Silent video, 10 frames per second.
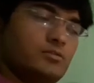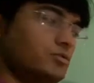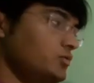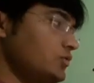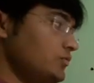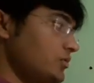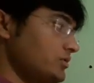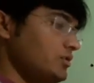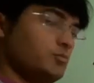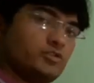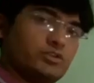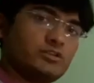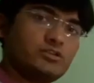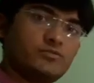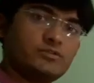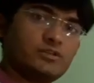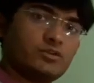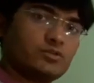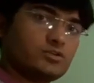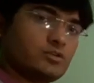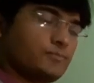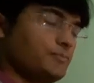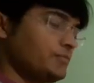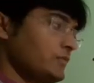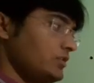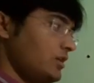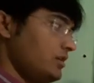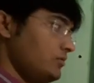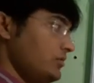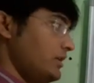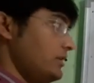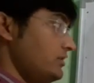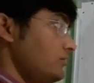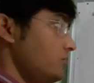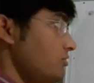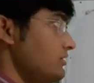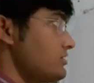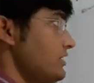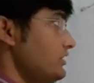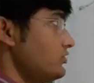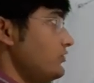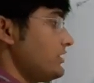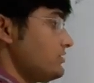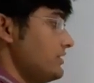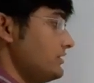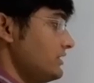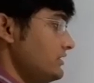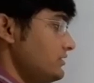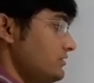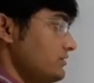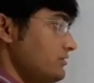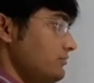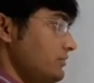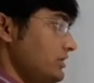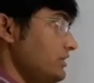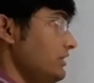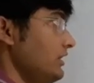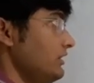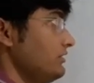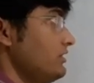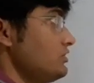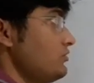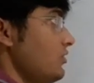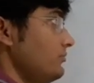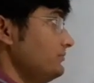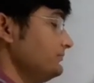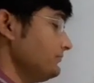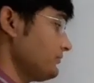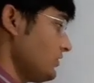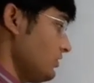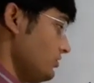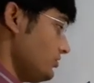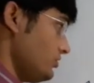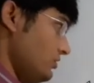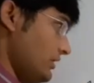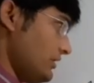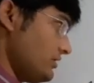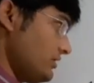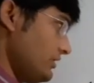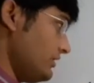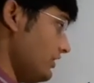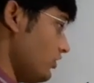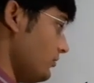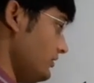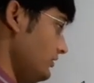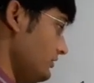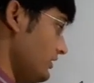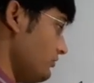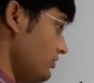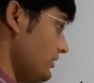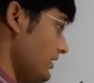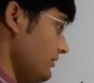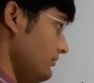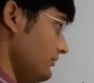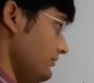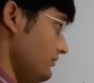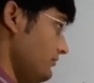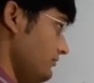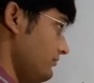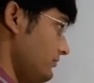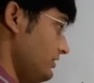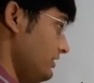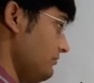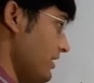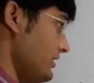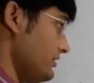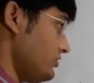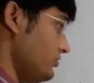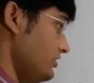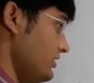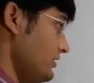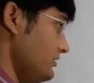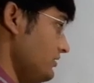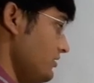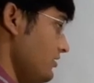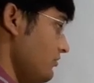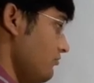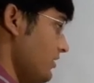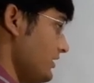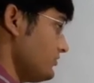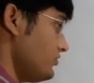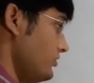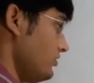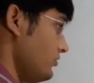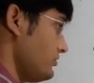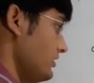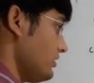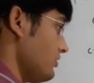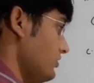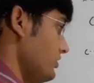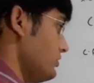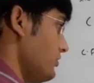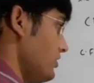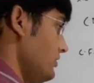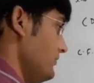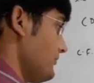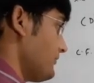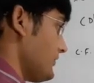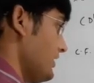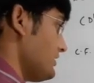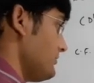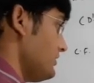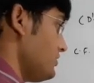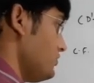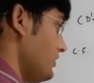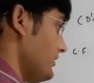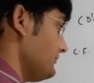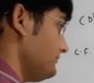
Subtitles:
rule for the homogeneous differential equation. Now here we will try to factorize this PD in this form. So let us take d common, then we will have d minus 2d dash minus 3 of z equal to e power x plus 2y.